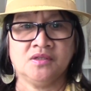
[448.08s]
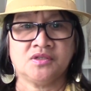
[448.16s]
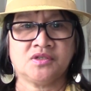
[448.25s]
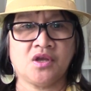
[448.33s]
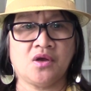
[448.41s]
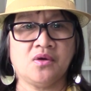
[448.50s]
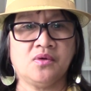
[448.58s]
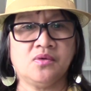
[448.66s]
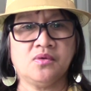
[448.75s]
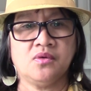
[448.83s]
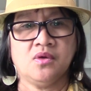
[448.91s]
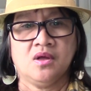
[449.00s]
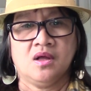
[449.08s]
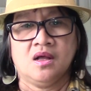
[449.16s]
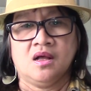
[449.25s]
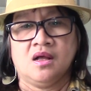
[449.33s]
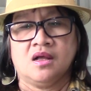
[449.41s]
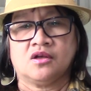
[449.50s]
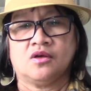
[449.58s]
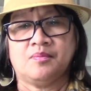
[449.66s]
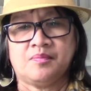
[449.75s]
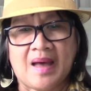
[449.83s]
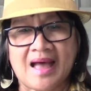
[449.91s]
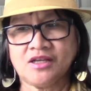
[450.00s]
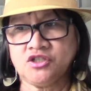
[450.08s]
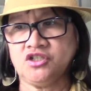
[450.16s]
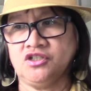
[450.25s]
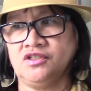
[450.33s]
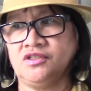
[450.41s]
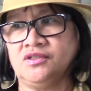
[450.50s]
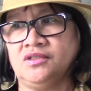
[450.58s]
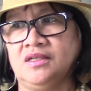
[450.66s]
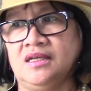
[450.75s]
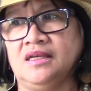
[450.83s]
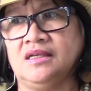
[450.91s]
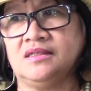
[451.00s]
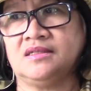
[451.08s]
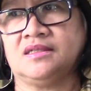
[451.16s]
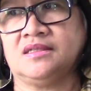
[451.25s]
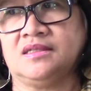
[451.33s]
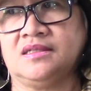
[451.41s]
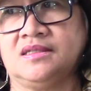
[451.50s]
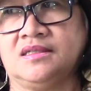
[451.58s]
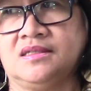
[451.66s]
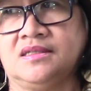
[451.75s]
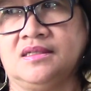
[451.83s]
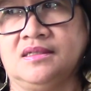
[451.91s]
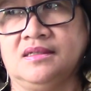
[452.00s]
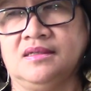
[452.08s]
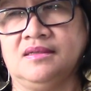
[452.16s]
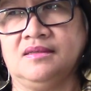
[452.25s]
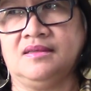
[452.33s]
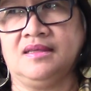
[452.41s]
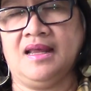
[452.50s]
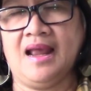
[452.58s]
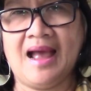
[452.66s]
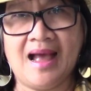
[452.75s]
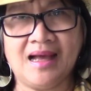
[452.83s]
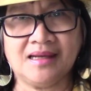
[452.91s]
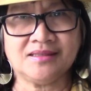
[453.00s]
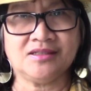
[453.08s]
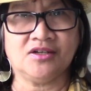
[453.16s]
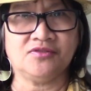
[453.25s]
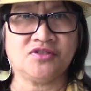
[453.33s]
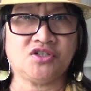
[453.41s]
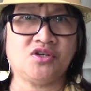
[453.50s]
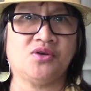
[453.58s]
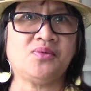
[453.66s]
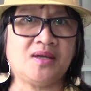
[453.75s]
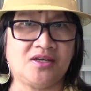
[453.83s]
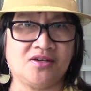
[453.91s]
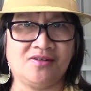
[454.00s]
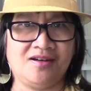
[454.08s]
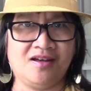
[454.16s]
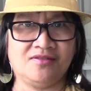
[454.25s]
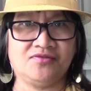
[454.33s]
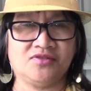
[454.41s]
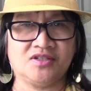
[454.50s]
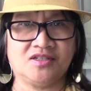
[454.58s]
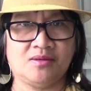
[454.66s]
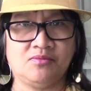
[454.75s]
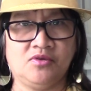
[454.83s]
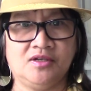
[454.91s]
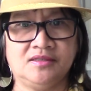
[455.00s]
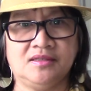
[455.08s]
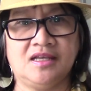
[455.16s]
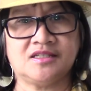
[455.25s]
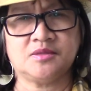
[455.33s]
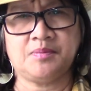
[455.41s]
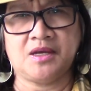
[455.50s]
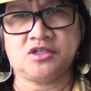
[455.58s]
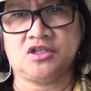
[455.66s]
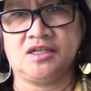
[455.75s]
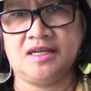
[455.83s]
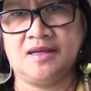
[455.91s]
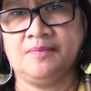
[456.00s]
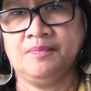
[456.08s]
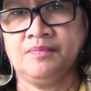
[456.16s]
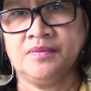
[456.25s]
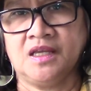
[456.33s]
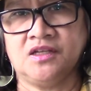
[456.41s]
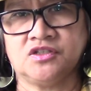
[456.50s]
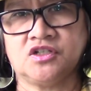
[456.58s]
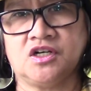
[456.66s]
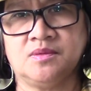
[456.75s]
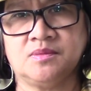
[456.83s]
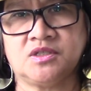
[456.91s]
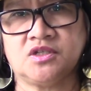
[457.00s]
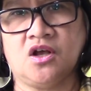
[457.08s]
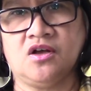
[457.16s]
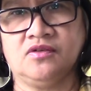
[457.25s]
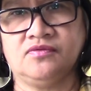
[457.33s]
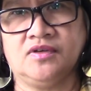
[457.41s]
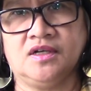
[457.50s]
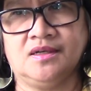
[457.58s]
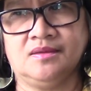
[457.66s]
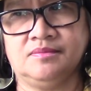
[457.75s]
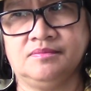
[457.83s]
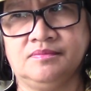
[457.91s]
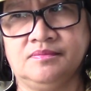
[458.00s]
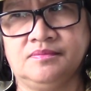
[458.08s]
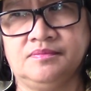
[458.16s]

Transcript: So compassion is the act of showing your love for someone, especially in terms of um,